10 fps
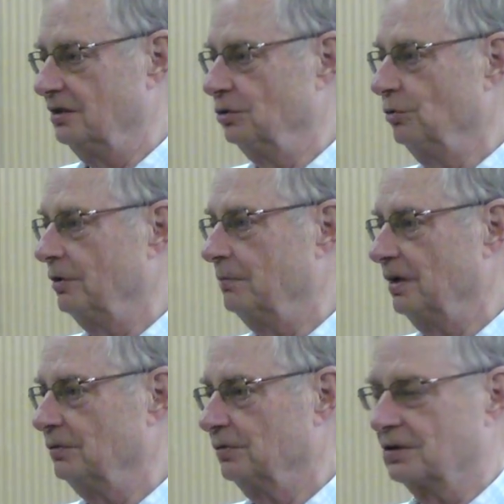unit
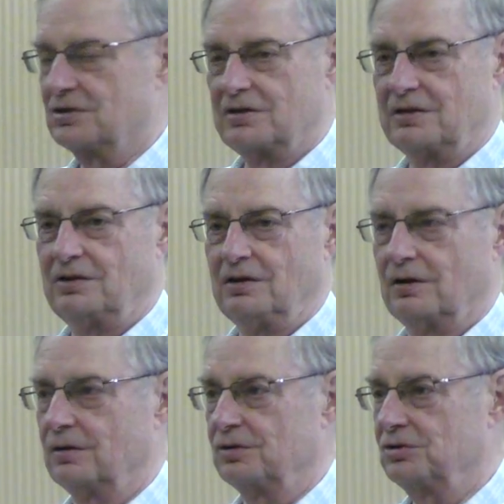matrix at the
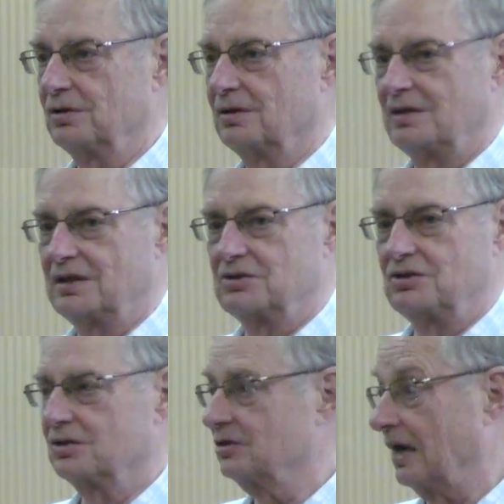origin. That's
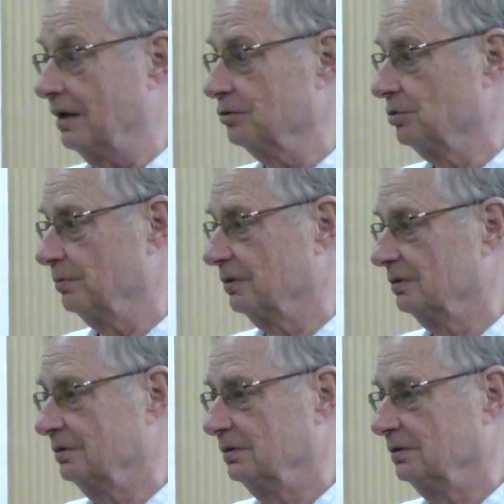just algebra.